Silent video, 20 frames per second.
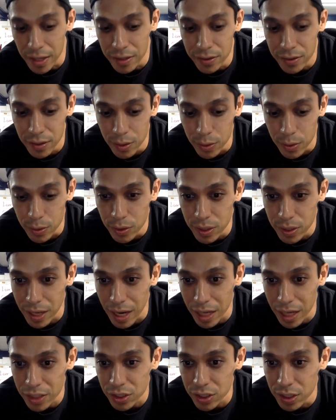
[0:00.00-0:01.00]
I do. You can
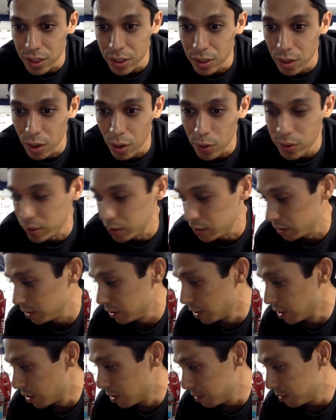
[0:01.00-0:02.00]
actually go.
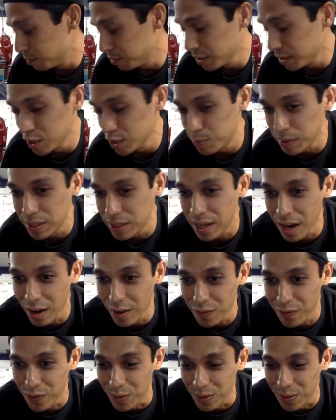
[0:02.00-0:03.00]
Please be
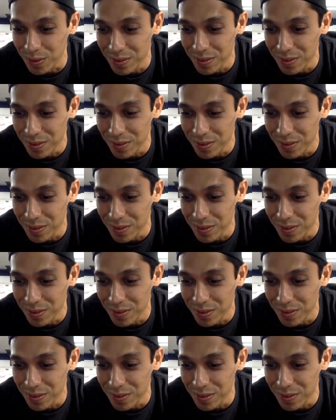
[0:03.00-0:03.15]
careful.